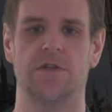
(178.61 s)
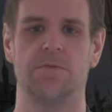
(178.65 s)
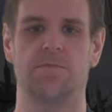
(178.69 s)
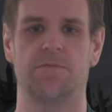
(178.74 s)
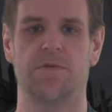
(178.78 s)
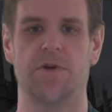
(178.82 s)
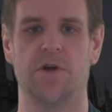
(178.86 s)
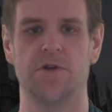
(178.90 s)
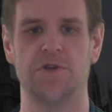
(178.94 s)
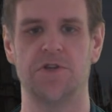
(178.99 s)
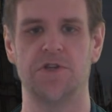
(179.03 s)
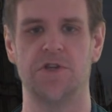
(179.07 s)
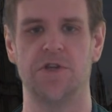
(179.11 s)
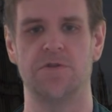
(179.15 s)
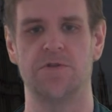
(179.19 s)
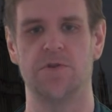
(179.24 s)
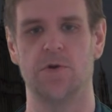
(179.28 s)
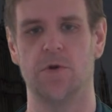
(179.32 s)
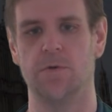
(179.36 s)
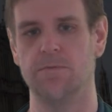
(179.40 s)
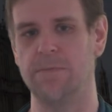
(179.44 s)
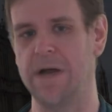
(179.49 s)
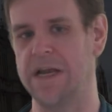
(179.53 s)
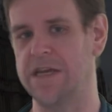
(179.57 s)
the produce
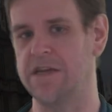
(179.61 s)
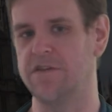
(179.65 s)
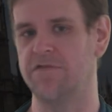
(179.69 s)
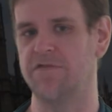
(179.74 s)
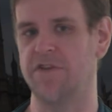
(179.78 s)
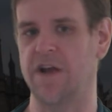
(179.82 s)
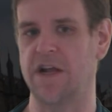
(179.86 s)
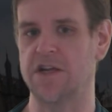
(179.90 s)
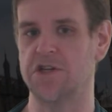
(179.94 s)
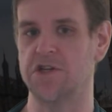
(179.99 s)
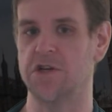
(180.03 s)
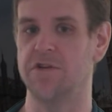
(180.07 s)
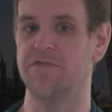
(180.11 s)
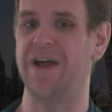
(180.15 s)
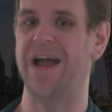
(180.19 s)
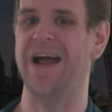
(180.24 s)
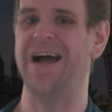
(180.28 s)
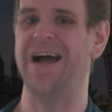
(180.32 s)
or manufacture of